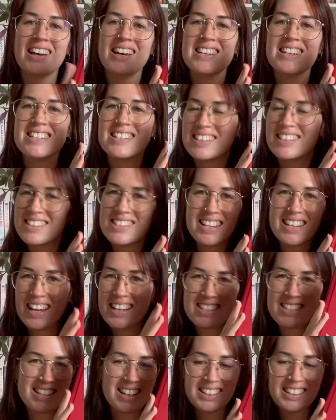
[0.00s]
since I
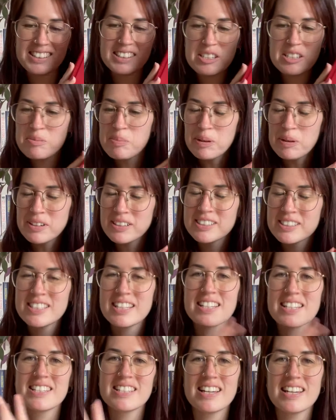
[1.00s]
started this book, because I
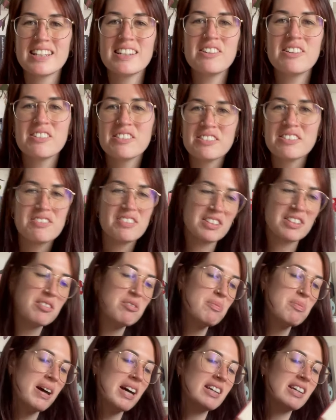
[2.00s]
started it on the 5th of
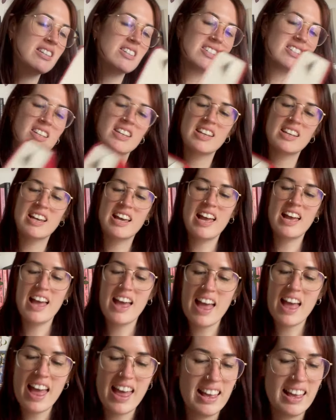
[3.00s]
March,
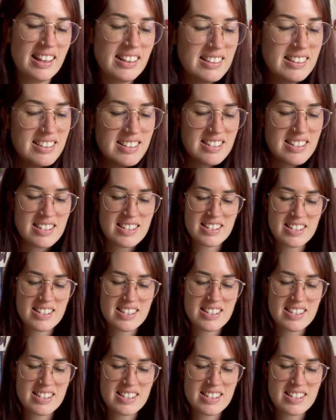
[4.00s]
and